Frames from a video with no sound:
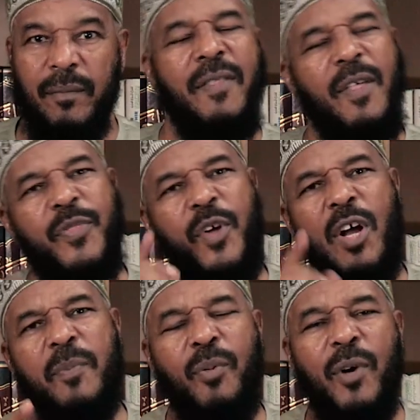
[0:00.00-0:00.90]
The
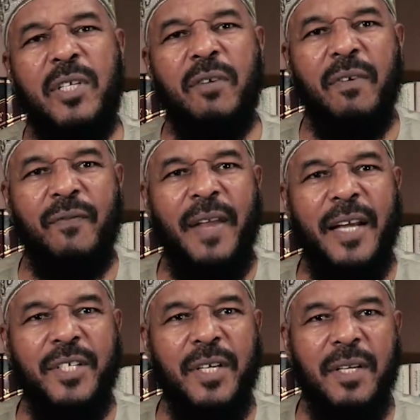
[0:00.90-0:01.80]
third point of
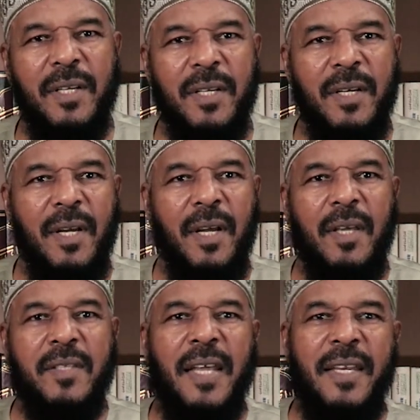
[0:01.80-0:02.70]
reflection
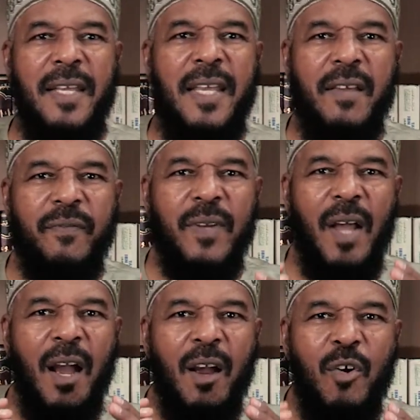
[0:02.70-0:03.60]
is that even
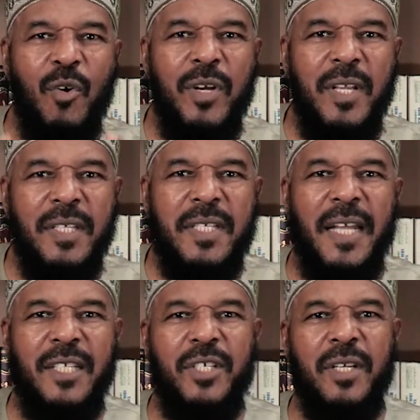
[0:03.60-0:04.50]
our good
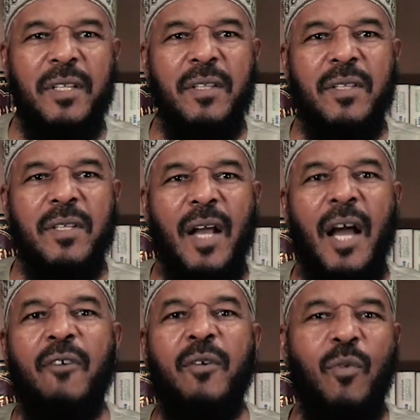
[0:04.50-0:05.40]
intentions
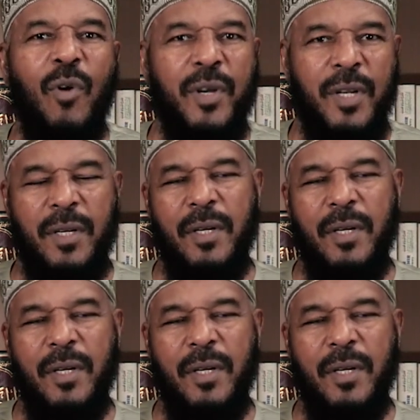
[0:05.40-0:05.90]
are rewarded.